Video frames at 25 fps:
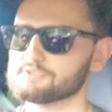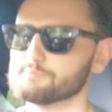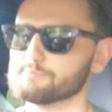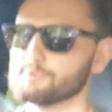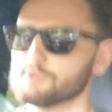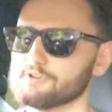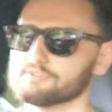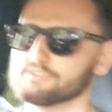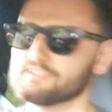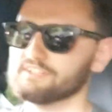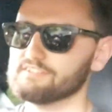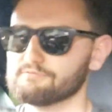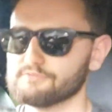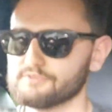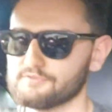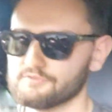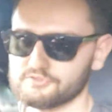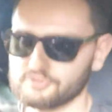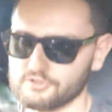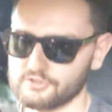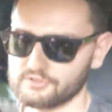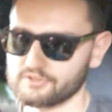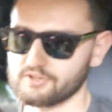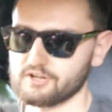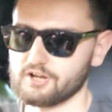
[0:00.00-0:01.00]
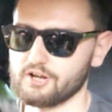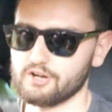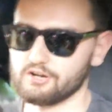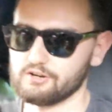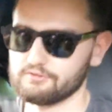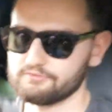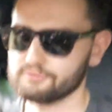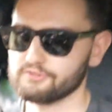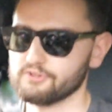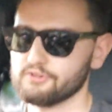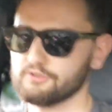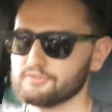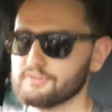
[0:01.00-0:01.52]
mode even if you turn the car
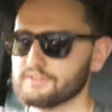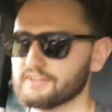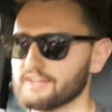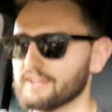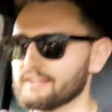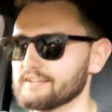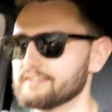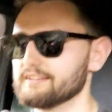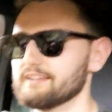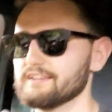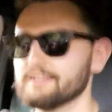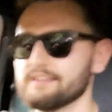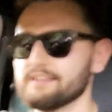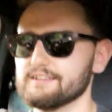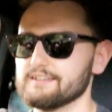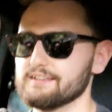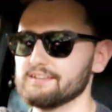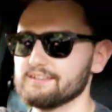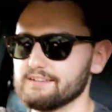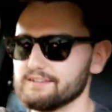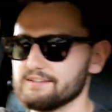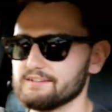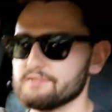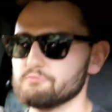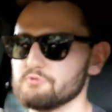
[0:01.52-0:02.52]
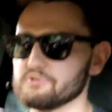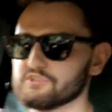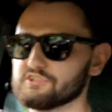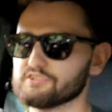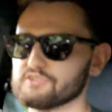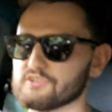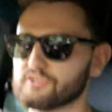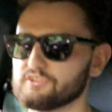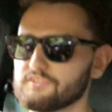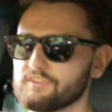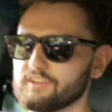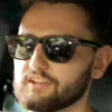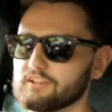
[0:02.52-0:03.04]
off and on again, which is
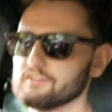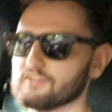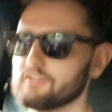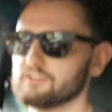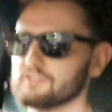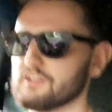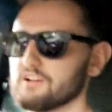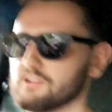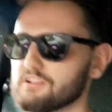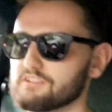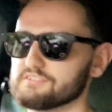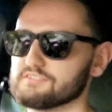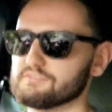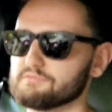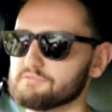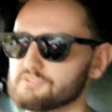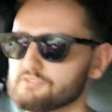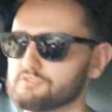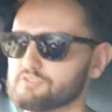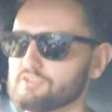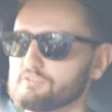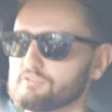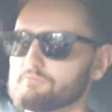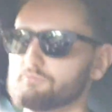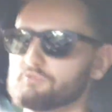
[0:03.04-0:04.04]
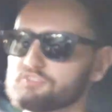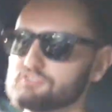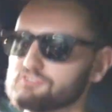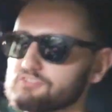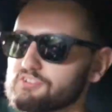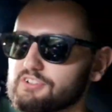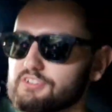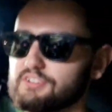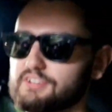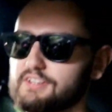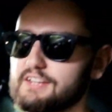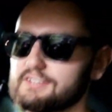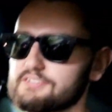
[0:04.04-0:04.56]
a good thing. A lot of cars, once you
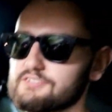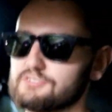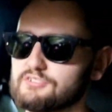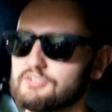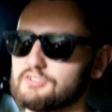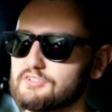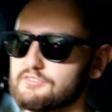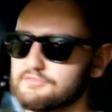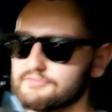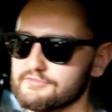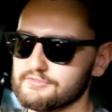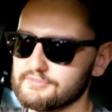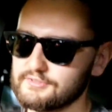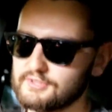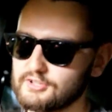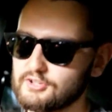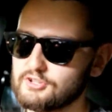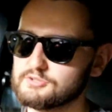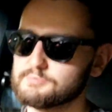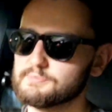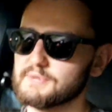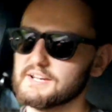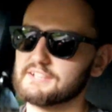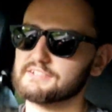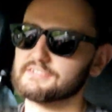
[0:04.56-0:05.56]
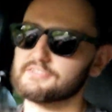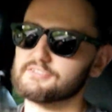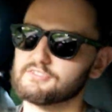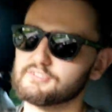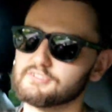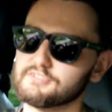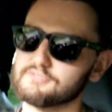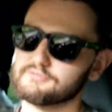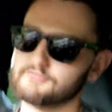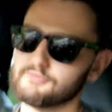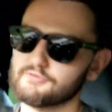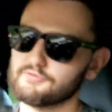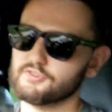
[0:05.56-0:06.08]
turn the engine off, it reverts
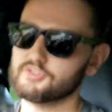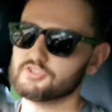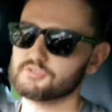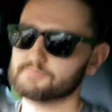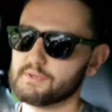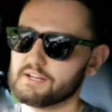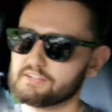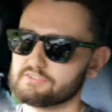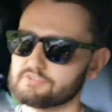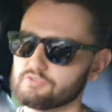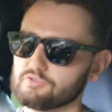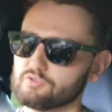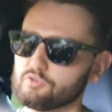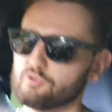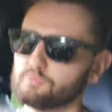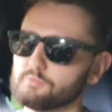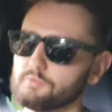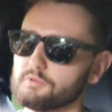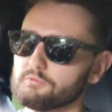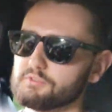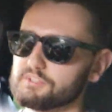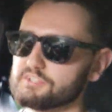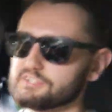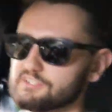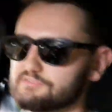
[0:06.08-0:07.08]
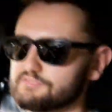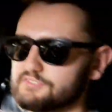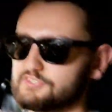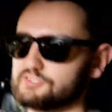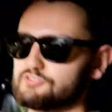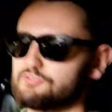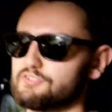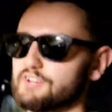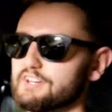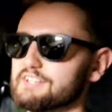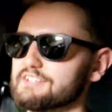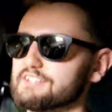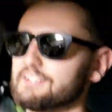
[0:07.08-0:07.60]
back to normal, which is
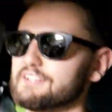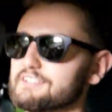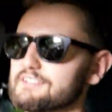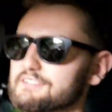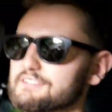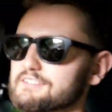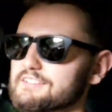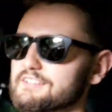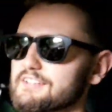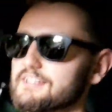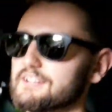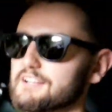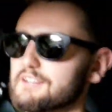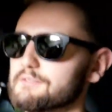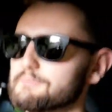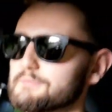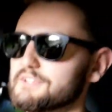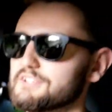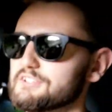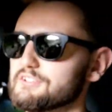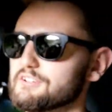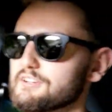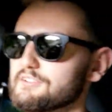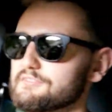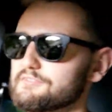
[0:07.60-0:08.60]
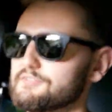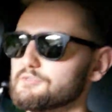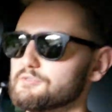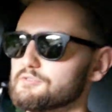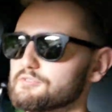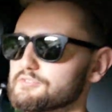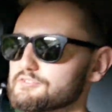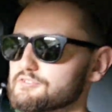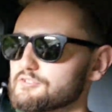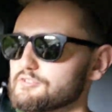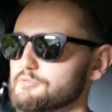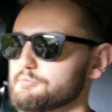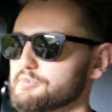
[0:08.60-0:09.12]
frustrating. If
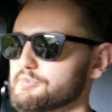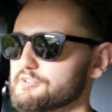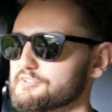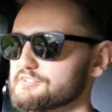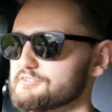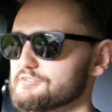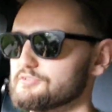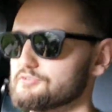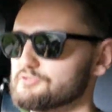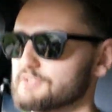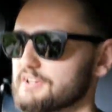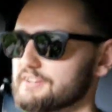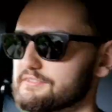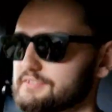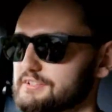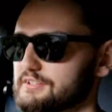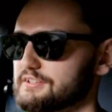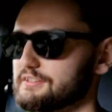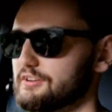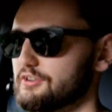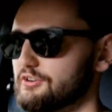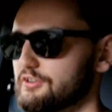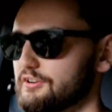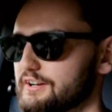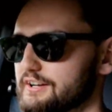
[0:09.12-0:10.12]
you're the sort of person that drives a hot